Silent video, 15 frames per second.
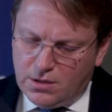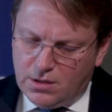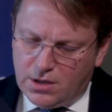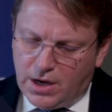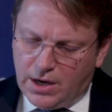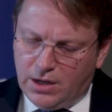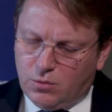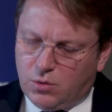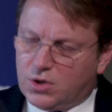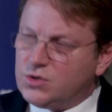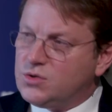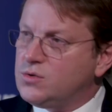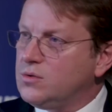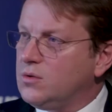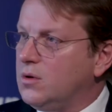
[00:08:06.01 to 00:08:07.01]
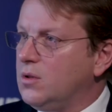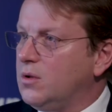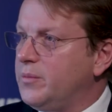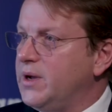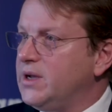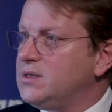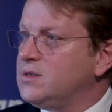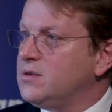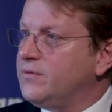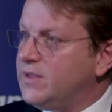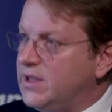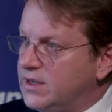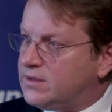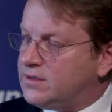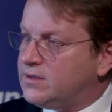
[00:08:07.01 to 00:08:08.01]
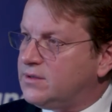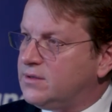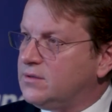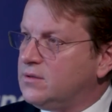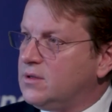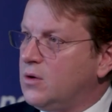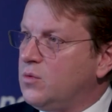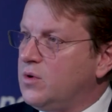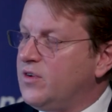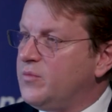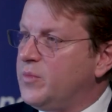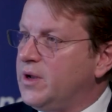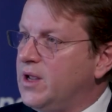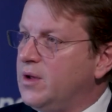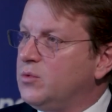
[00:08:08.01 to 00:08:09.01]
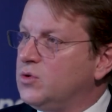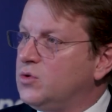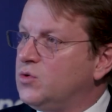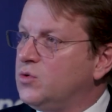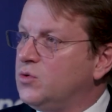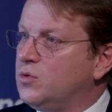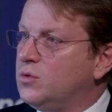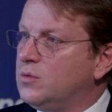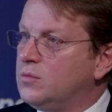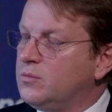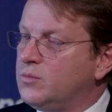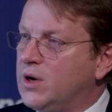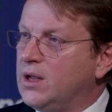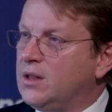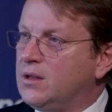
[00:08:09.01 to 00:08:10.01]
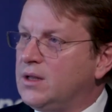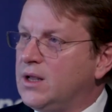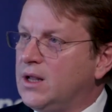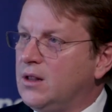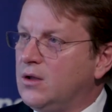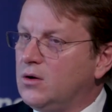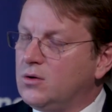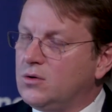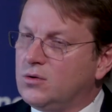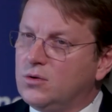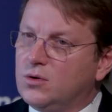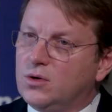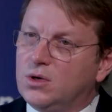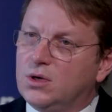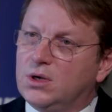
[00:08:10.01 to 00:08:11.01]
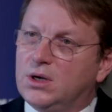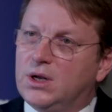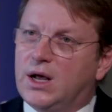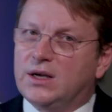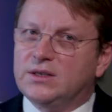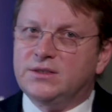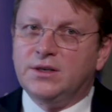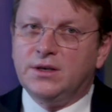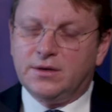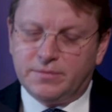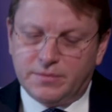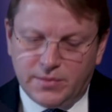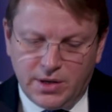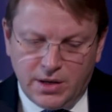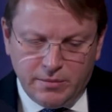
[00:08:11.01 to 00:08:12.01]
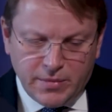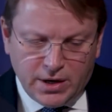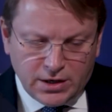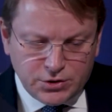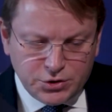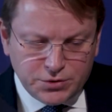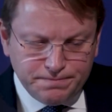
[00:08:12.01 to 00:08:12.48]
And it was on the basis of this that we have been able to break the deadlock last year in March.